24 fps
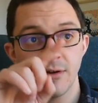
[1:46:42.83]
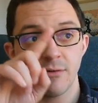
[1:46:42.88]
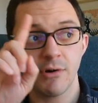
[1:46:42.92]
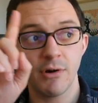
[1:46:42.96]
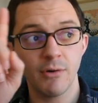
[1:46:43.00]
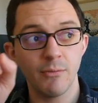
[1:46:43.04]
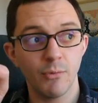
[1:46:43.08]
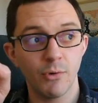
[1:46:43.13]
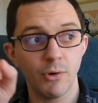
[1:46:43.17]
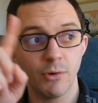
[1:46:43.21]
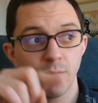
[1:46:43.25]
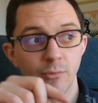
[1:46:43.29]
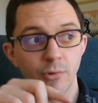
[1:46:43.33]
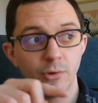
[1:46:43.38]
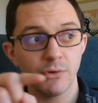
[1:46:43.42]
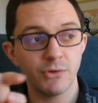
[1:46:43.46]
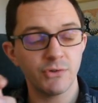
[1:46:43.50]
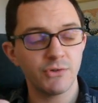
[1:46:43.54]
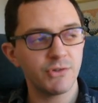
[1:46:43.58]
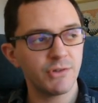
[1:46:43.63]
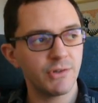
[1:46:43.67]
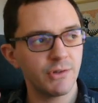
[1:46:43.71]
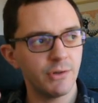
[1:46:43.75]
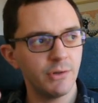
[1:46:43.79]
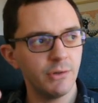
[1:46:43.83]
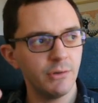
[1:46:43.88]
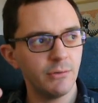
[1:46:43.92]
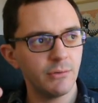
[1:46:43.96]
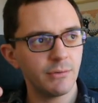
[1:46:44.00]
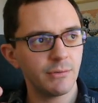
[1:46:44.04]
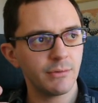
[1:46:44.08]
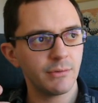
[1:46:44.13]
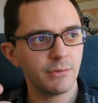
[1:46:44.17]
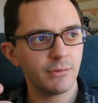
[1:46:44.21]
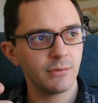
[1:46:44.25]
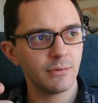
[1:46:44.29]
1, 1, 2.
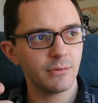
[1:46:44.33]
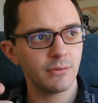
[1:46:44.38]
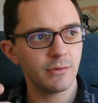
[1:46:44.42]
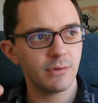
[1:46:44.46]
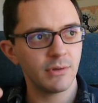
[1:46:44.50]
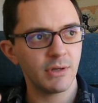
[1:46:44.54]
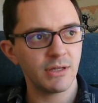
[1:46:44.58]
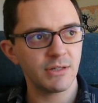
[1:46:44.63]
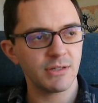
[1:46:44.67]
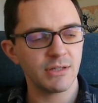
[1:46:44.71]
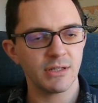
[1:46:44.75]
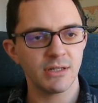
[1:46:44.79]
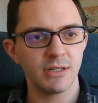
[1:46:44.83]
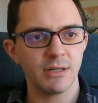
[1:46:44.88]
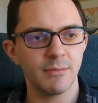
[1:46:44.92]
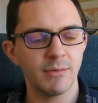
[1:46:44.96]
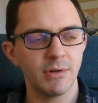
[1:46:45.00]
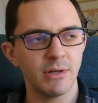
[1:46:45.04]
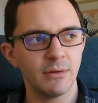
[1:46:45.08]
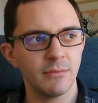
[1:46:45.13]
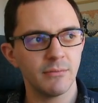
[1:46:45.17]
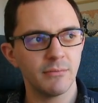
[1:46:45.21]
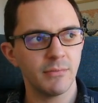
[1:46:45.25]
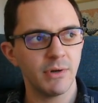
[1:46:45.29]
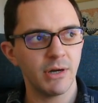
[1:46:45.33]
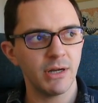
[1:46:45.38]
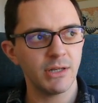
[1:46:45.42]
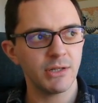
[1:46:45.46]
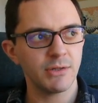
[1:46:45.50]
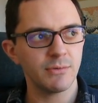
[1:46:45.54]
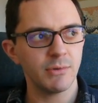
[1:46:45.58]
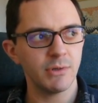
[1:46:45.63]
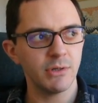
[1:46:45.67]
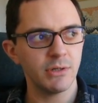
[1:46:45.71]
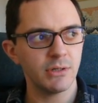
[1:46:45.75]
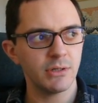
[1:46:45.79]
That's determinant
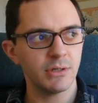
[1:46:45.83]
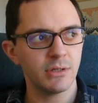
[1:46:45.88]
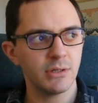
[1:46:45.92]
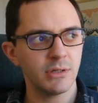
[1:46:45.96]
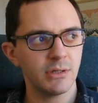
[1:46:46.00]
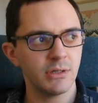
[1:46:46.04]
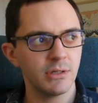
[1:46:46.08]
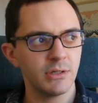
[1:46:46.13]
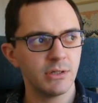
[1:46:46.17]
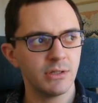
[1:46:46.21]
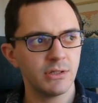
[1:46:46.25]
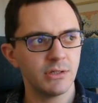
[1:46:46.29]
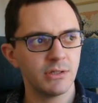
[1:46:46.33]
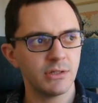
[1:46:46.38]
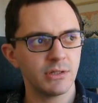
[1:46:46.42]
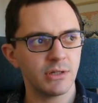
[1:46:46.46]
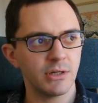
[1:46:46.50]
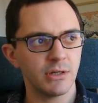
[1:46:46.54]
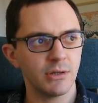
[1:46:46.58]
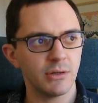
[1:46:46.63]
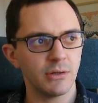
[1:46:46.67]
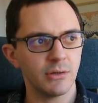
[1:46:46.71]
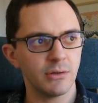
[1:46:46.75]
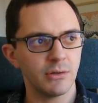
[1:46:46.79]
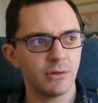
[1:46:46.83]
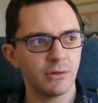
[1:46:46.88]
-1. So